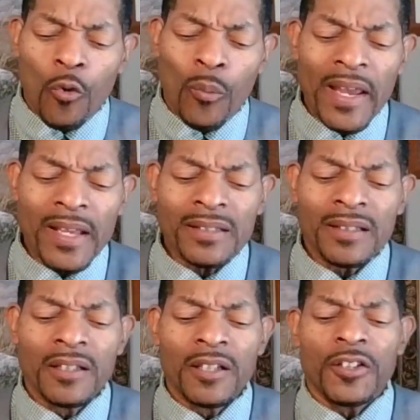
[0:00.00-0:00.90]

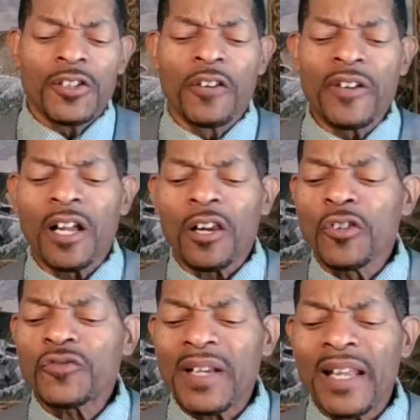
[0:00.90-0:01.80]
when you're in a
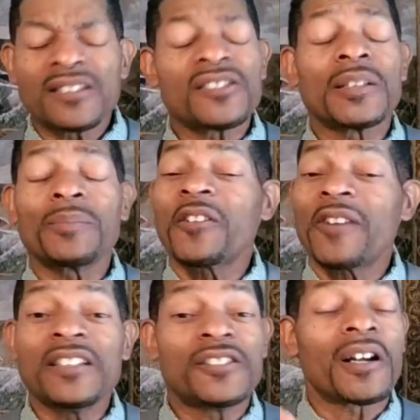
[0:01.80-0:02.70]
close relationship with
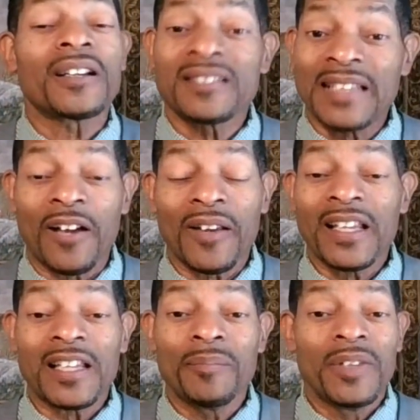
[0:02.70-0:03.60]
Christ. You're going to sound
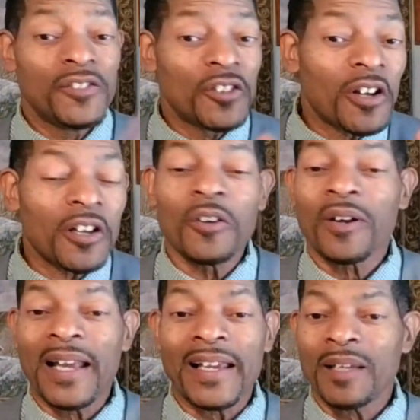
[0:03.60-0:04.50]
like him. You're going to
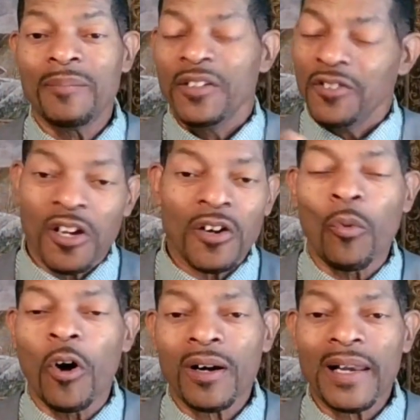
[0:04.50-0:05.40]
look like him. You're going to
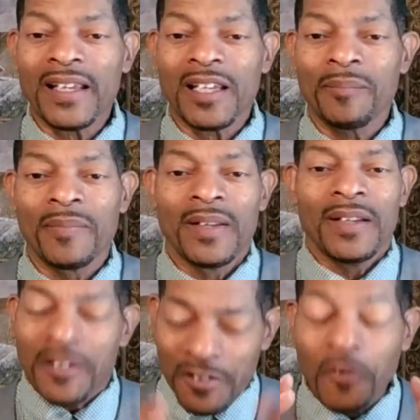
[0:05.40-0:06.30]
walk like him.
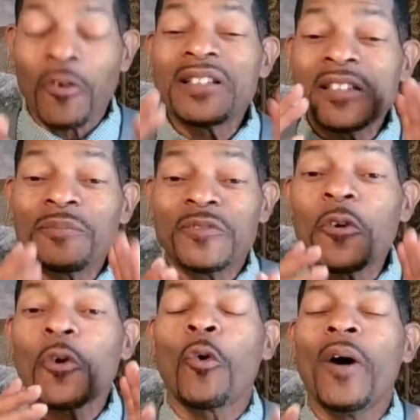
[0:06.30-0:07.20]
You're going to
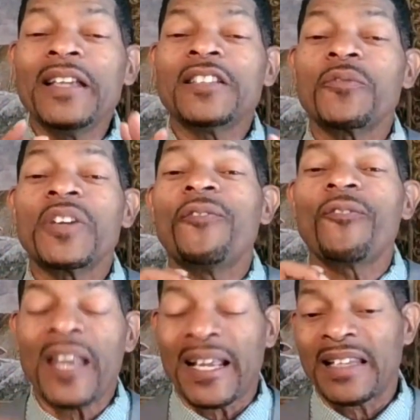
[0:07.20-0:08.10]
you're going to
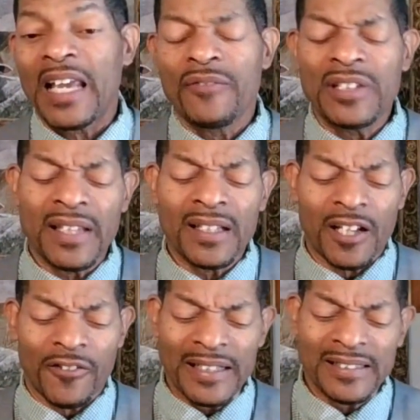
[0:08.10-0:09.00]
reflect everything
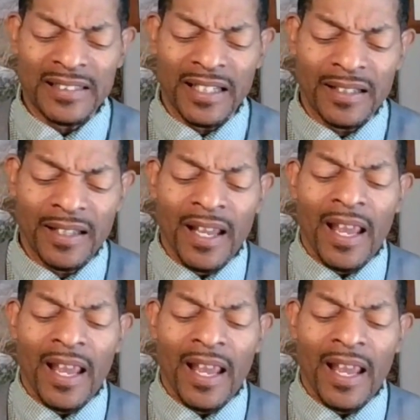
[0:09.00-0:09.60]
that Christ did.